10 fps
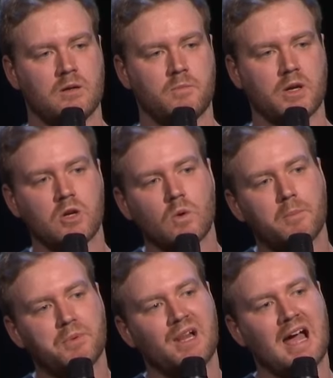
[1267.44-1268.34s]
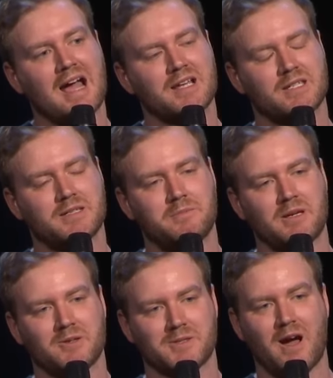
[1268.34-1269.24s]
But you are blessed
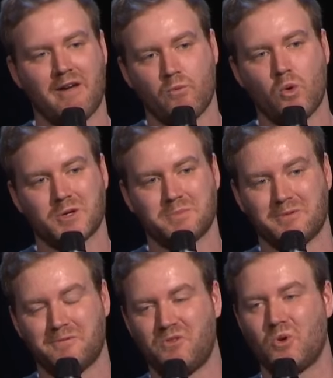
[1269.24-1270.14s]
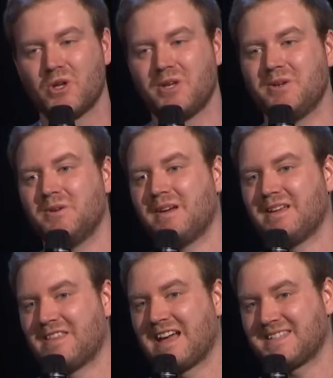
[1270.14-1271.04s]
because I've walked before you
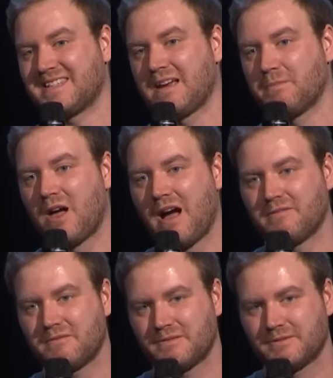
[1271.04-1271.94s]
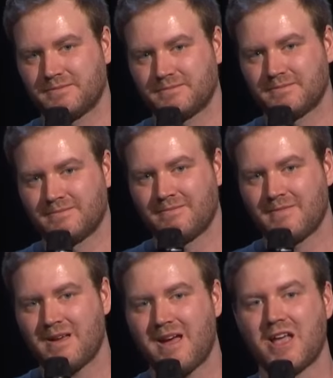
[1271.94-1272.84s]
in that same life.
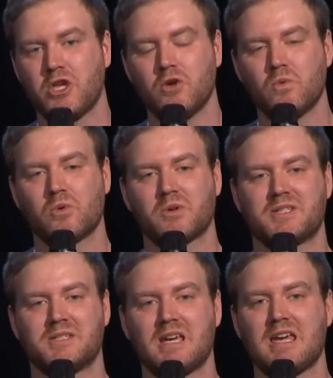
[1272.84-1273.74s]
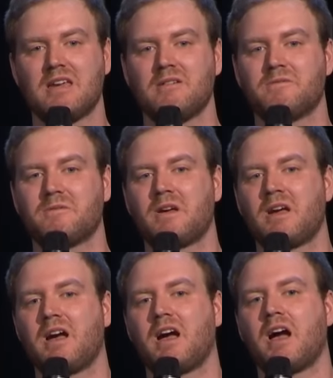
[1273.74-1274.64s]
And you will receive
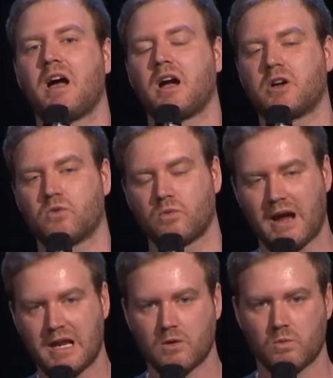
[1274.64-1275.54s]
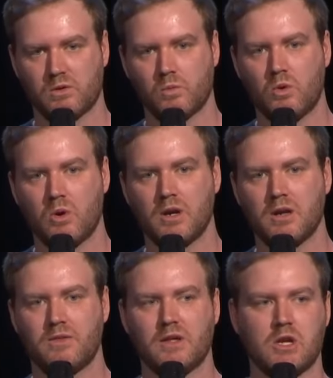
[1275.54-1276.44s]
a greater reward
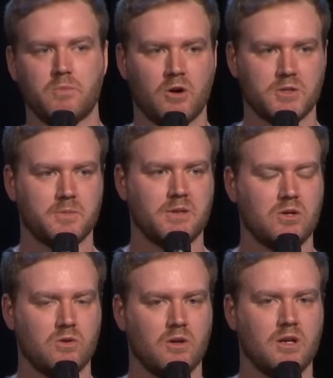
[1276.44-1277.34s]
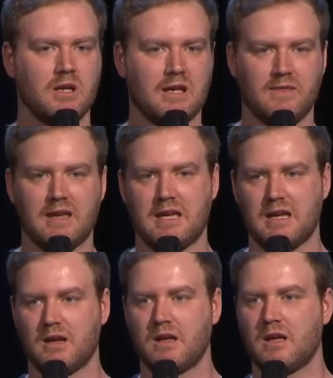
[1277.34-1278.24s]
than you possibly could in the
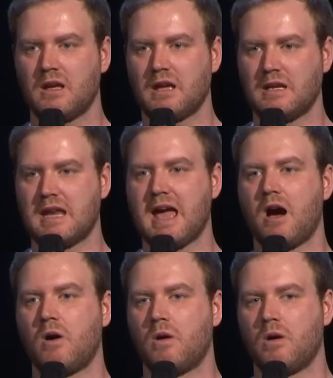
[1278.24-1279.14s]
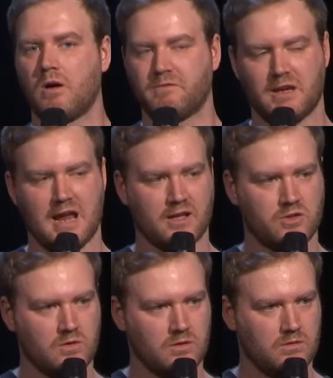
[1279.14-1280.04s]
here and now of the
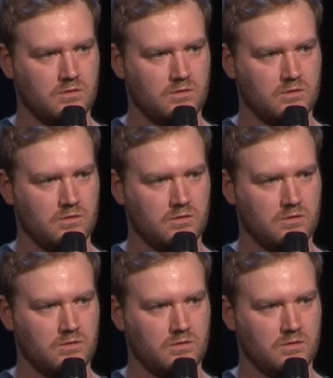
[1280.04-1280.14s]
natural.